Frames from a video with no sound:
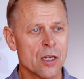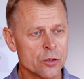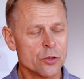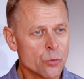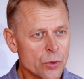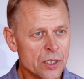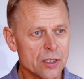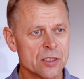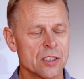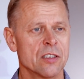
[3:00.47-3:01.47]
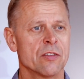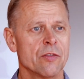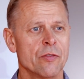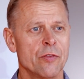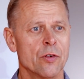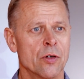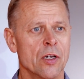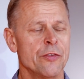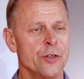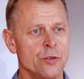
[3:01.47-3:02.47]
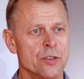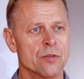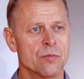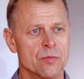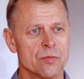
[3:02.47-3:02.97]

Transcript: should we test for a fusion?